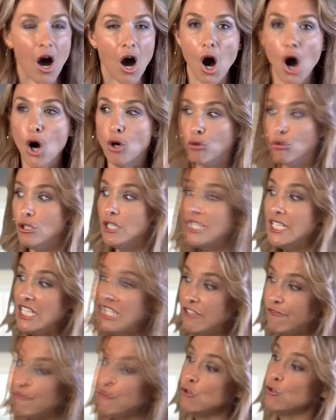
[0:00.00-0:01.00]
Oh,
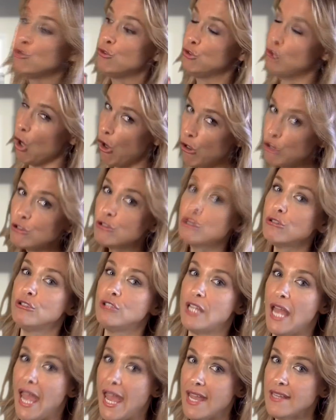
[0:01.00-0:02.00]
if you don't do
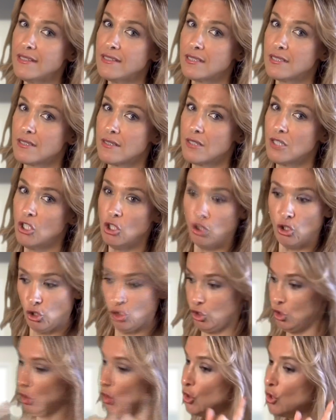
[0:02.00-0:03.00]
that,
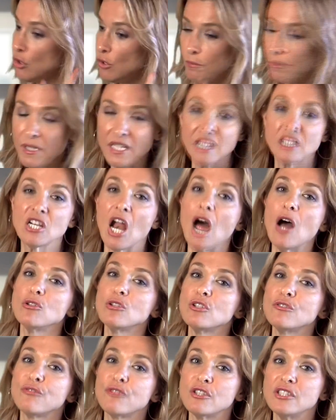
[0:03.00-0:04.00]
you'll be
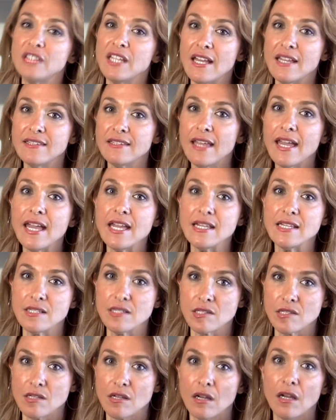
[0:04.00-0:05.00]
grounded for 10
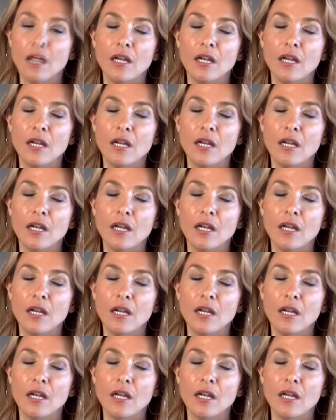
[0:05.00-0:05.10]
days.